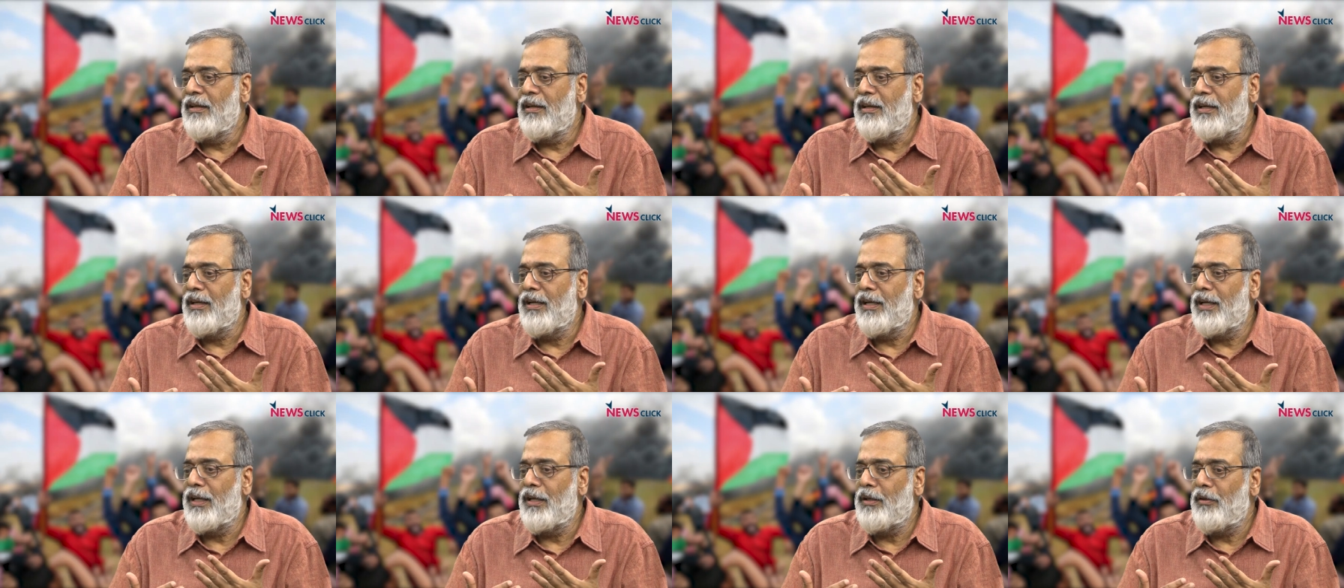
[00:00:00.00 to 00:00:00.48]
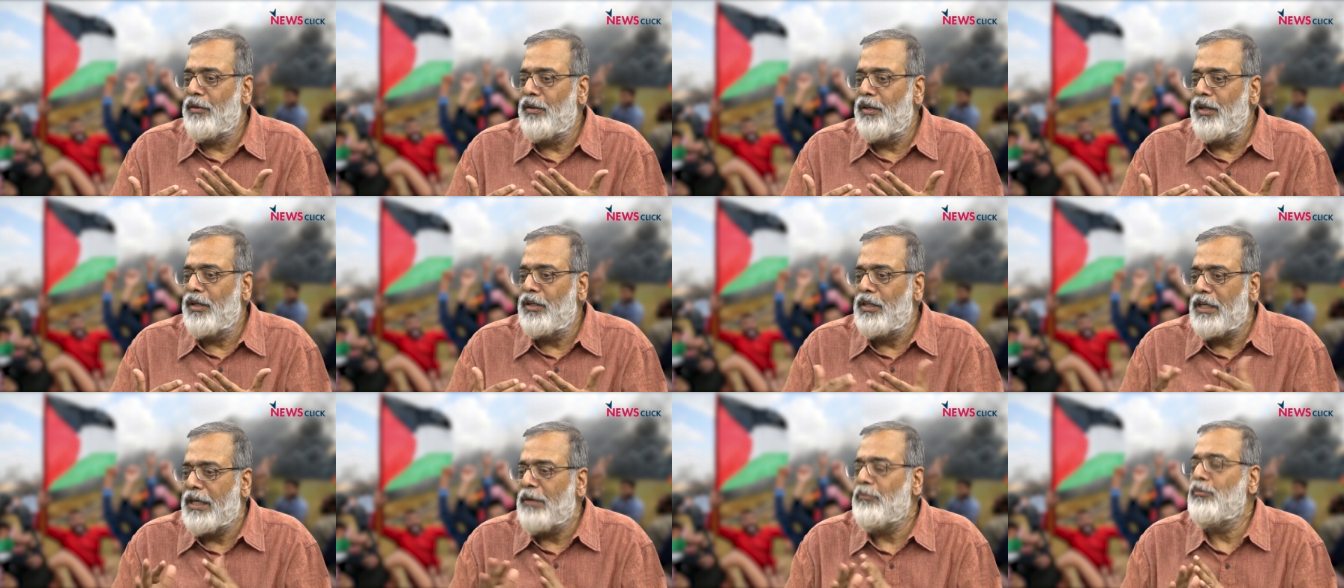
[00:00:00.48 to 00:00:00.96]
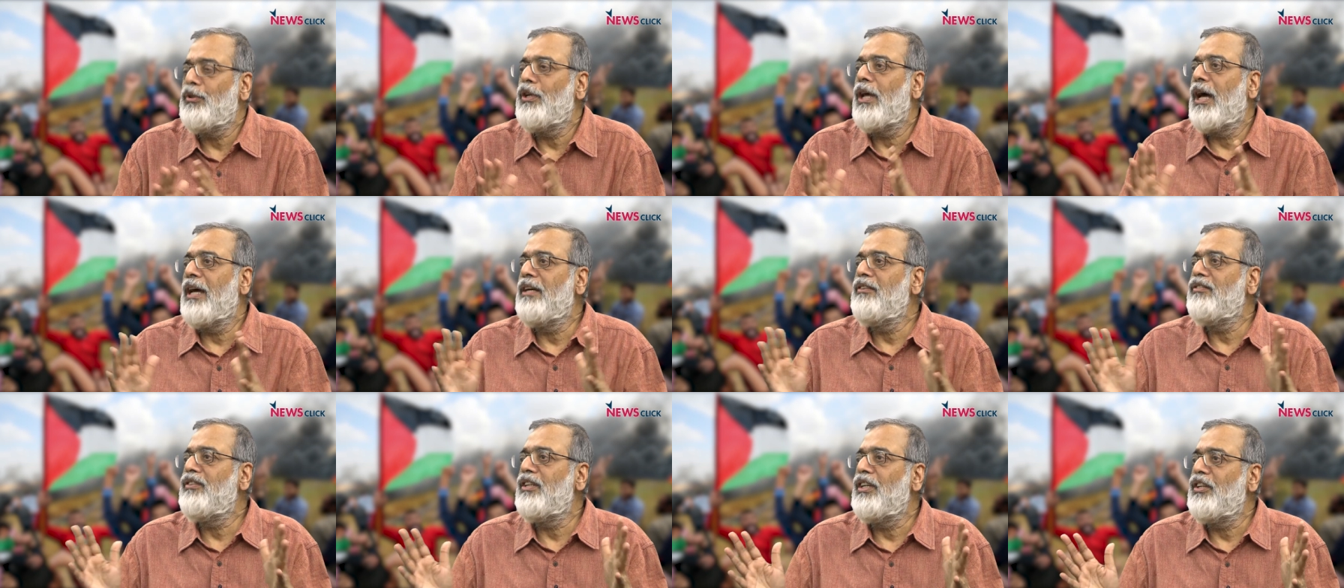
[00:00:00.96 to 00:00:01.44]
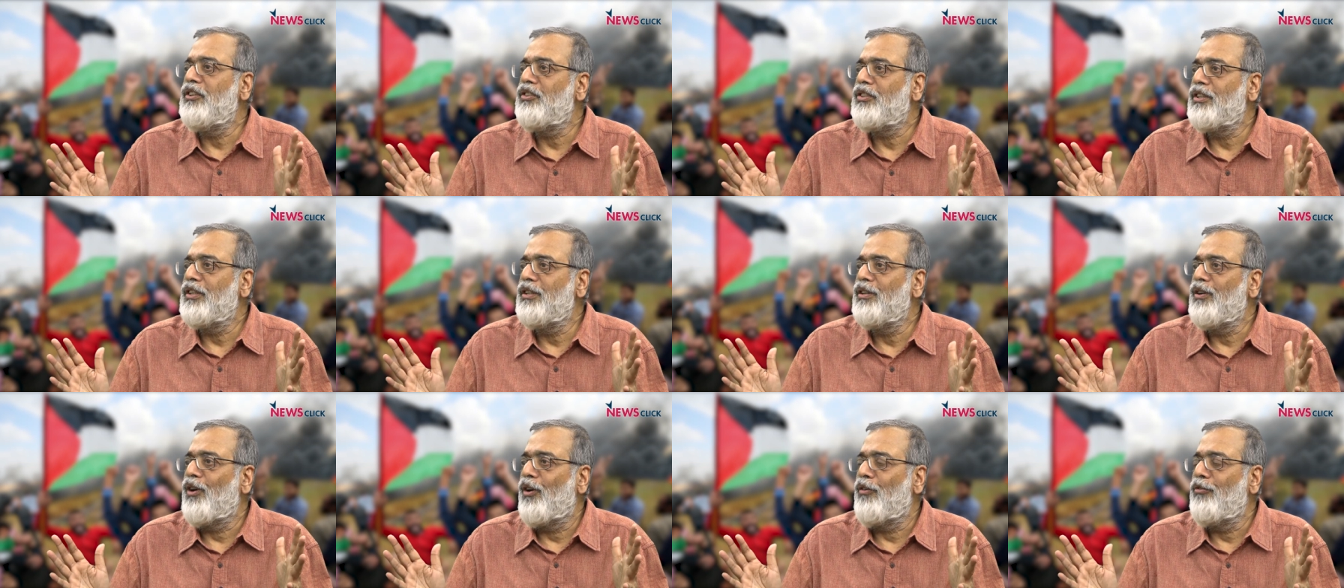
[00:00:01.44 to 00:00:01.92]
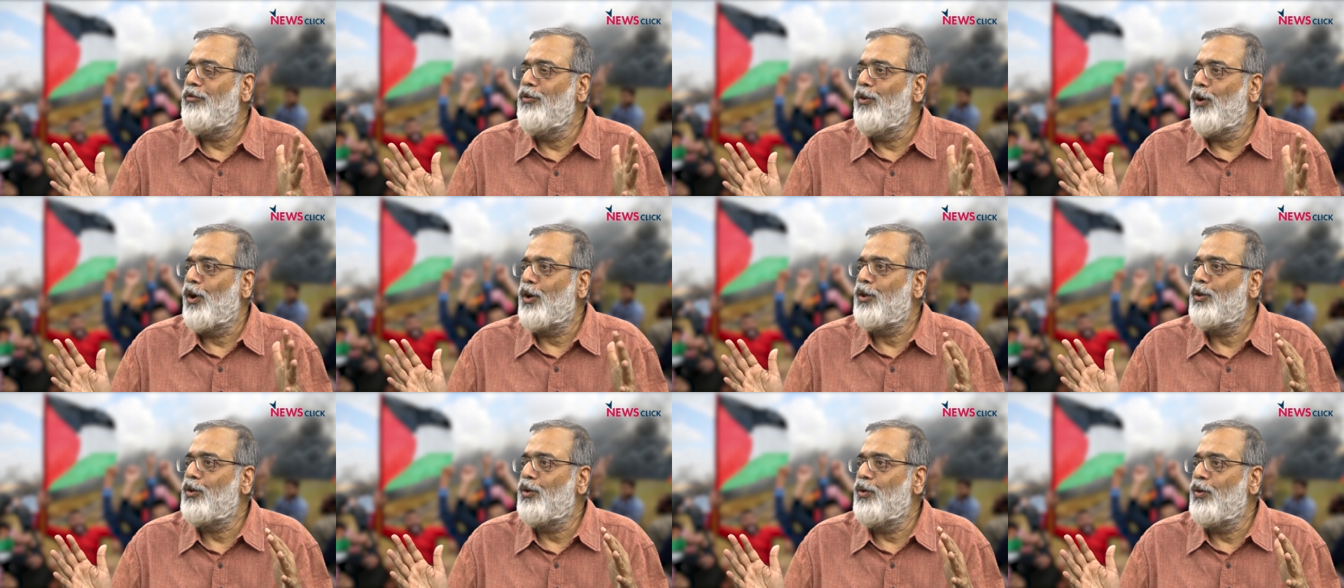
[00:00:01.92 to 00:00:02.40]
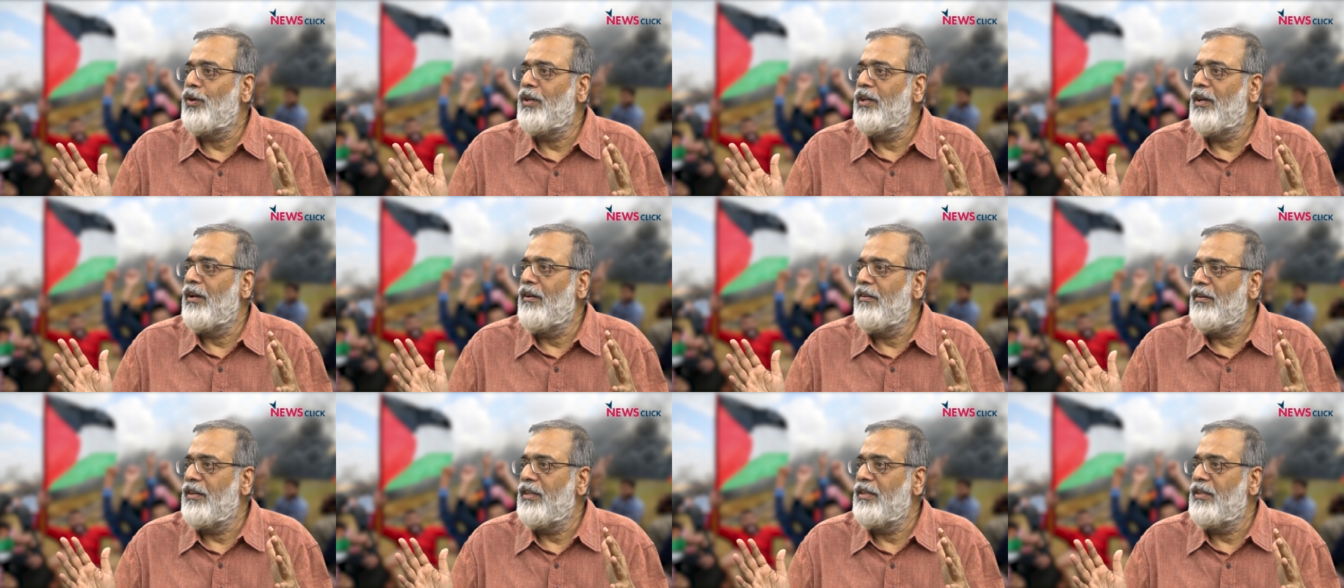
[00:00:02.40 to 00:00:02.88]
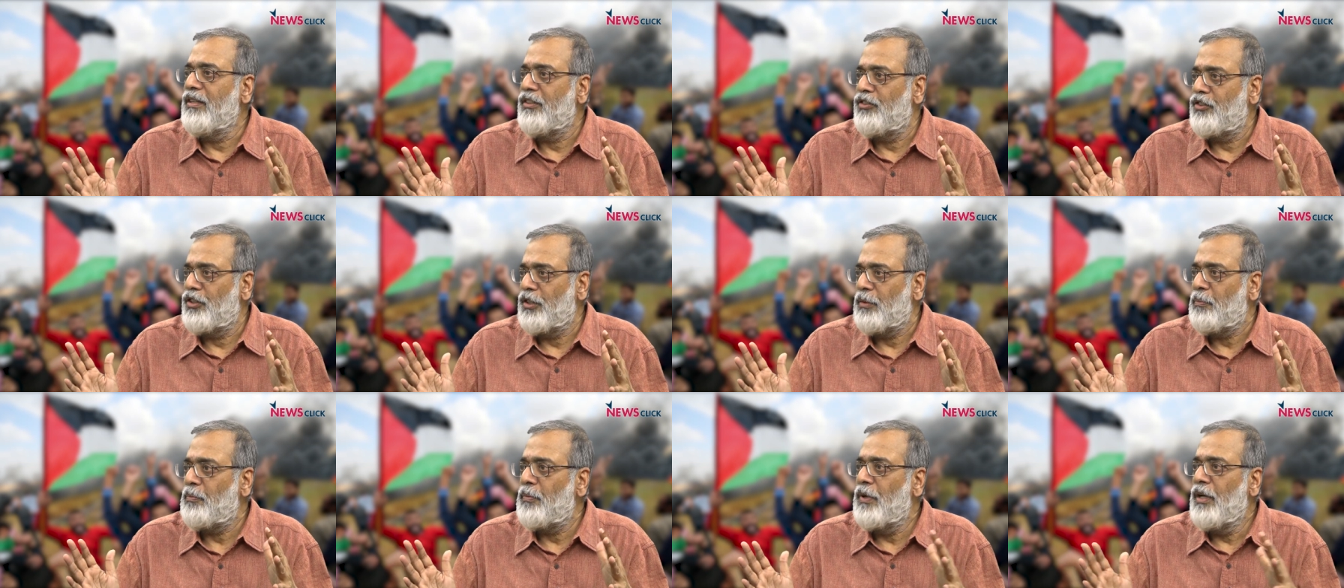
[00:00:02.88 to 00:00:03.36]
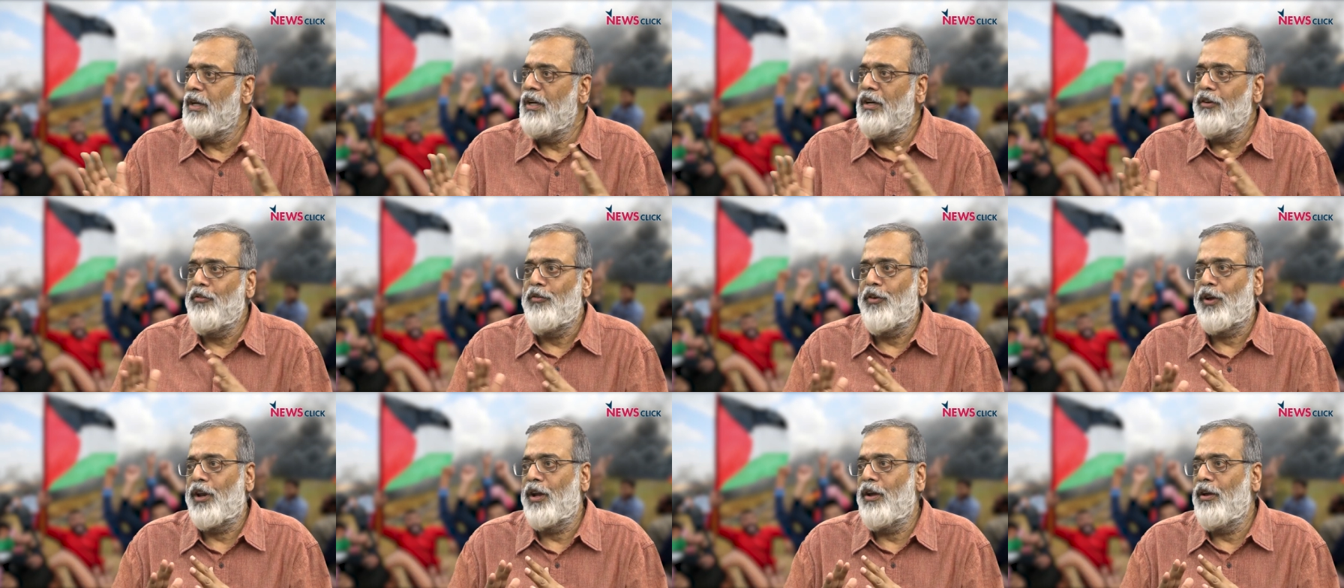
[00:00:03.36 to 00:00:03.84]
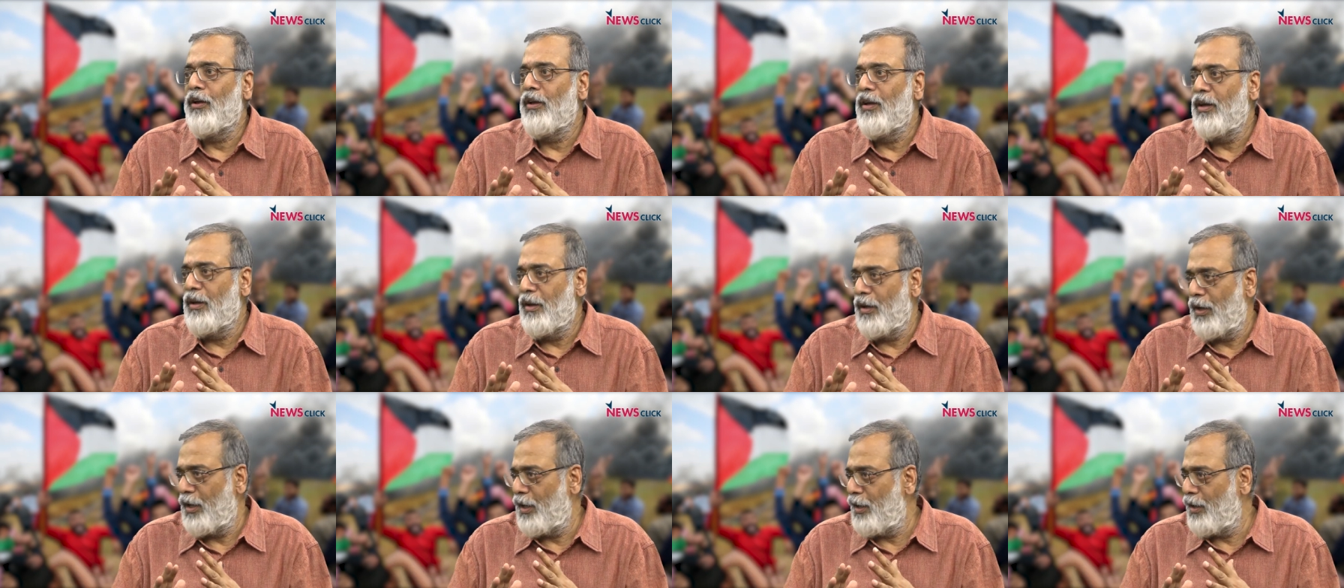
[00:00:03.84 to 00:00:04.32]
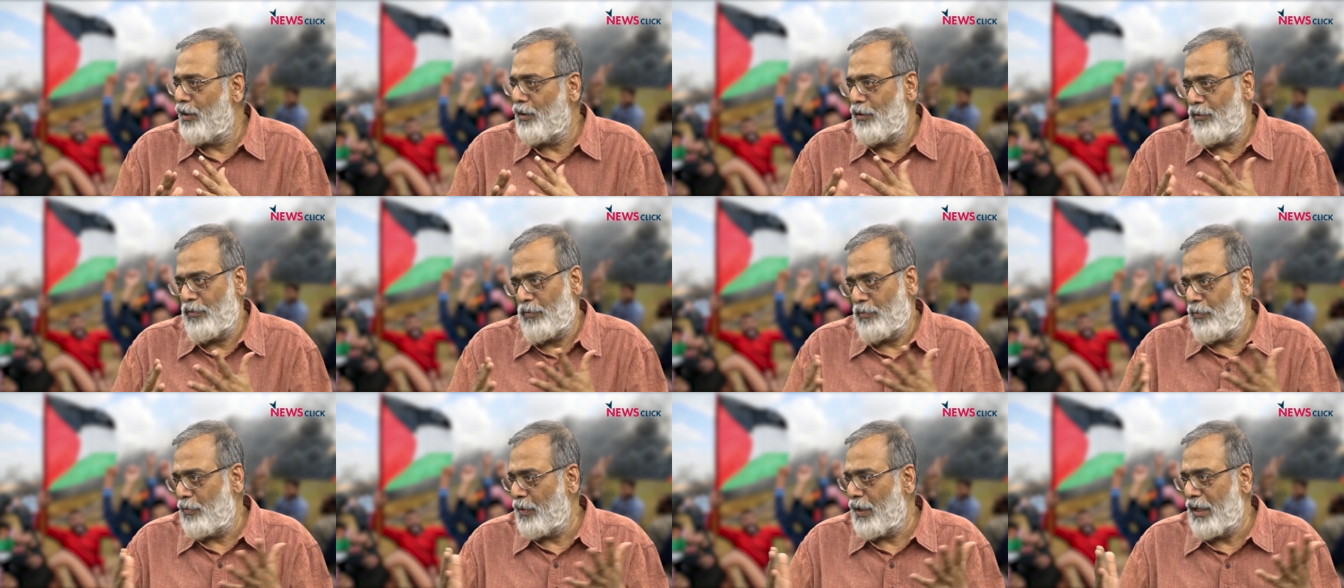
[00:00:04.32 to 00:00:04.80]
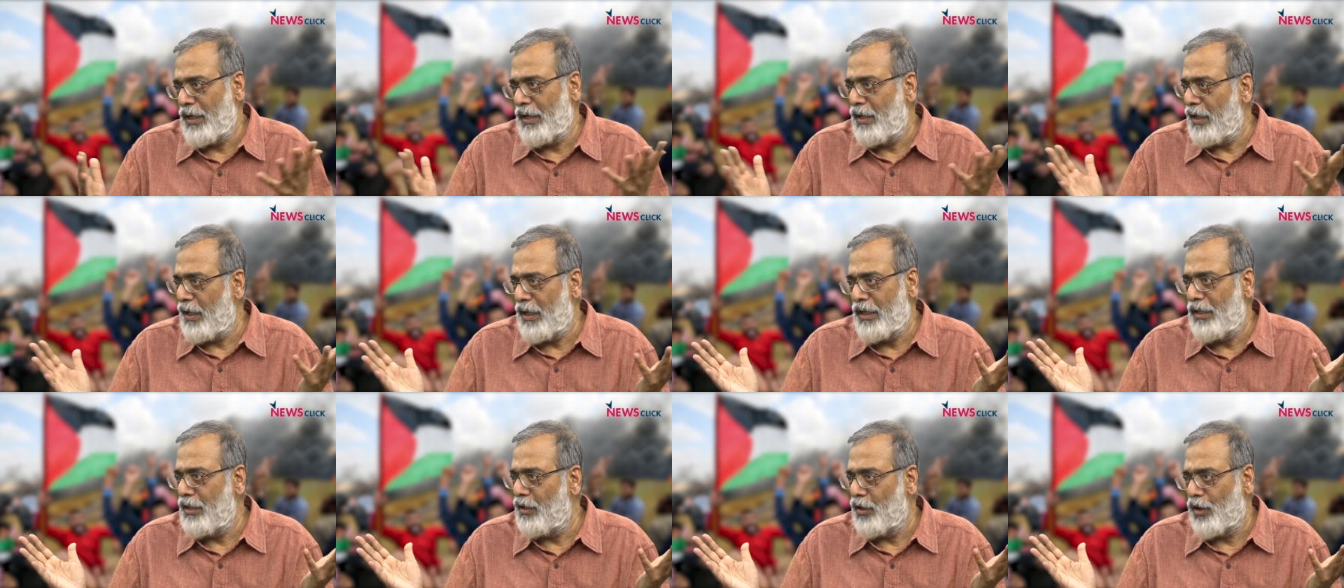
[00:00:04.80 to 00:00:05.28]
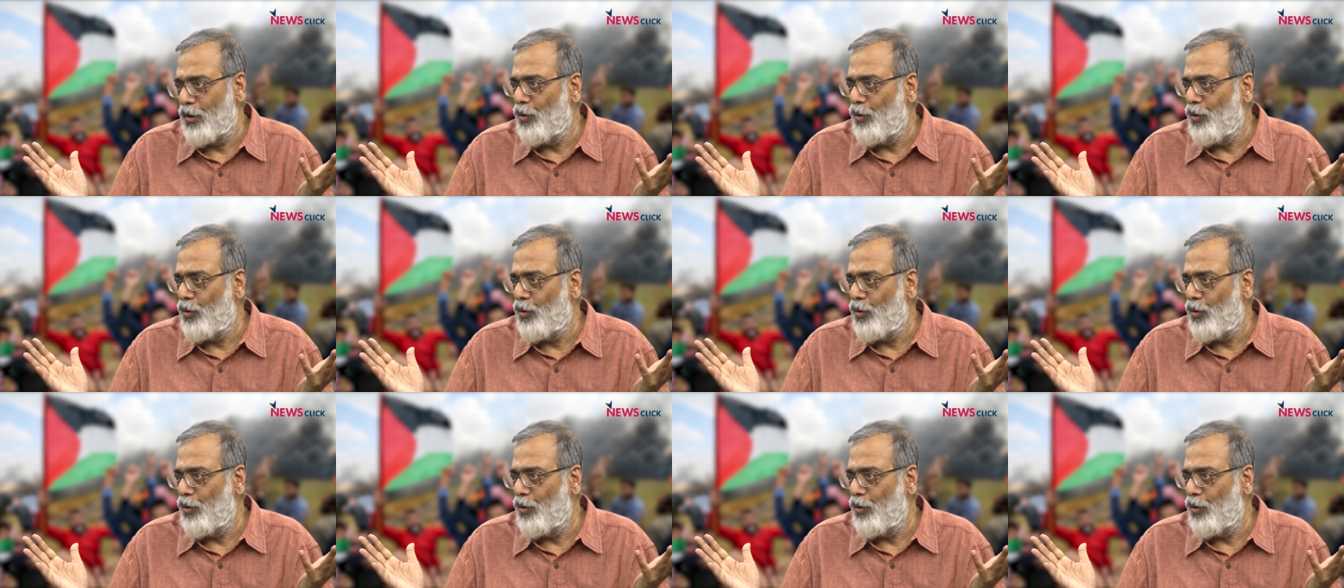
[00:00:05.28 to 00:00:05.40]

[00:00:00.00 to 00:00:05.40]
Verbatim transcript: the demonization of North Korean leadership for in the